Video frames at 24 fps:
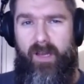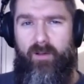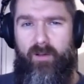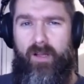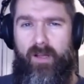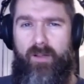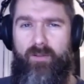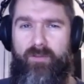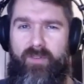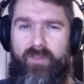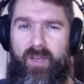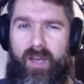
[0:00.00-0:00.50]

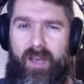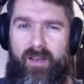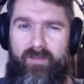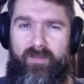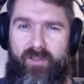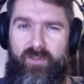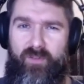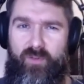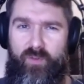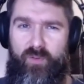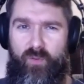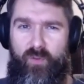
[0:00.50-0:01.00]
I'll dive
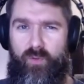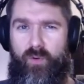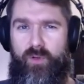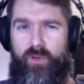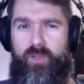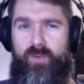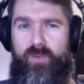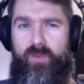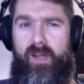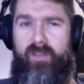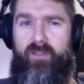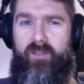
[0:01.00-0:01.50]
into
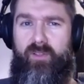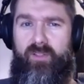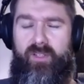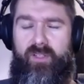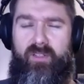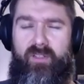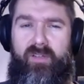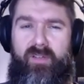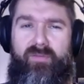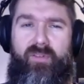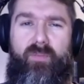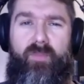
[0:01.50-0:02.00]
orchestrators
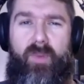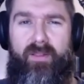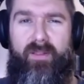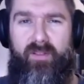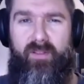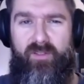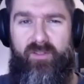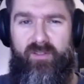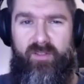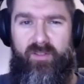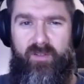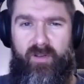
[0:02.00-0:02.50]
and different
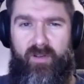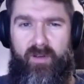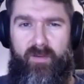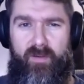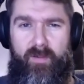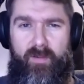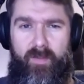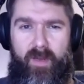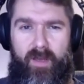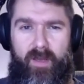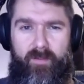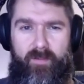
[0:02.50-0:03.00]
patterns
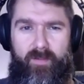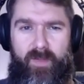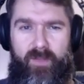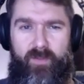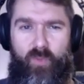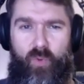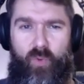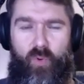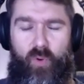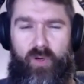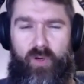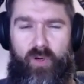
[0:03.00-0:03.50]
a bit
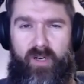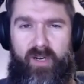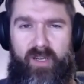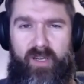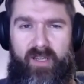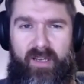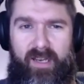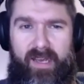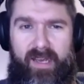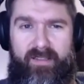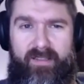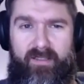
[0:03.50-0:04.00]
more
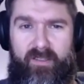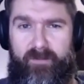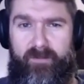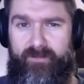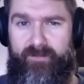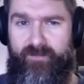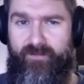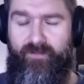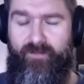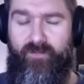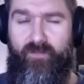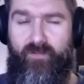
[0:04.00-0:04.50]
later.
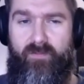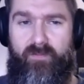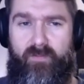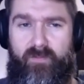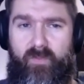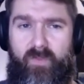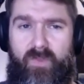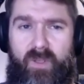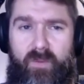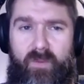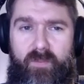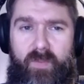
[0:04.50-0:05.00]

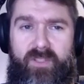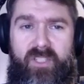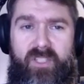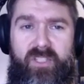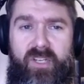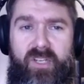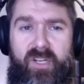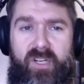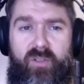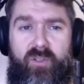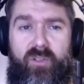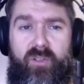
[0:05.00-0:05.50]
But in
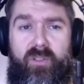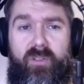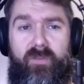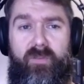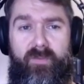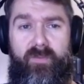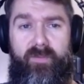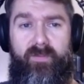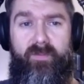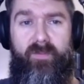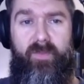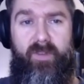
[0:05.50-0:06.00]

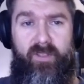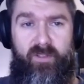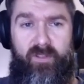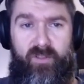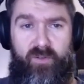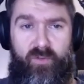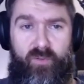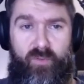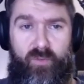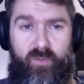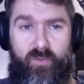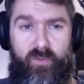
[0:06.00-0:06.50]
general,
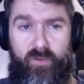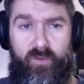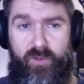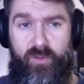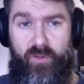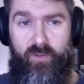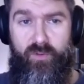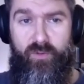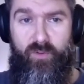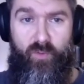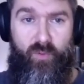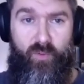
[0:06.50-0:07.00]
you will
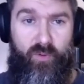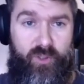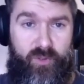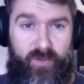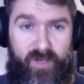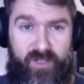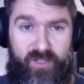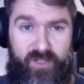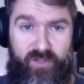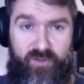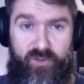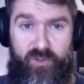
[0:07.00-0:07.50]
use an
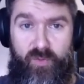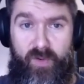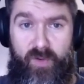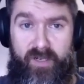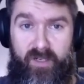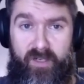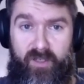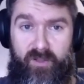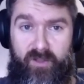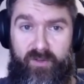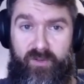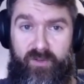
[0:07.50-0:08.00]
orchestration
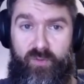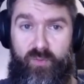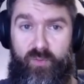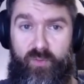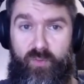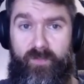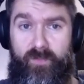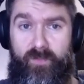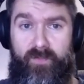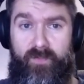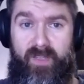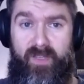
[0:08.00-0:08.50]
trigger
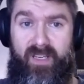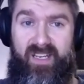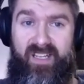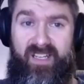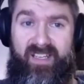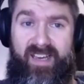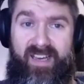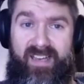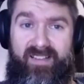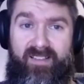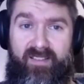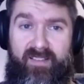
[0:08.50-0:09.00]
to
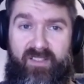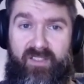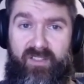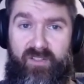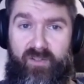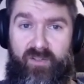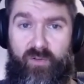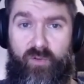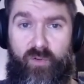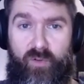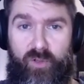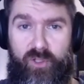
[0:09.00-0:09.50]
indicate that this is
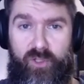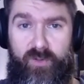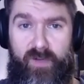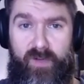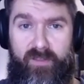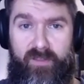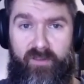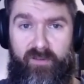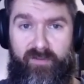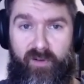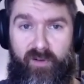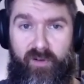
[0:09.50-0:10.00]
an
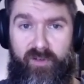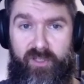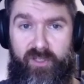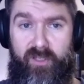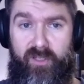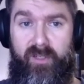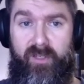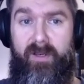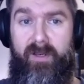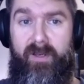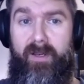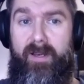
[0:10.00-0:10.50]
orchestrator function.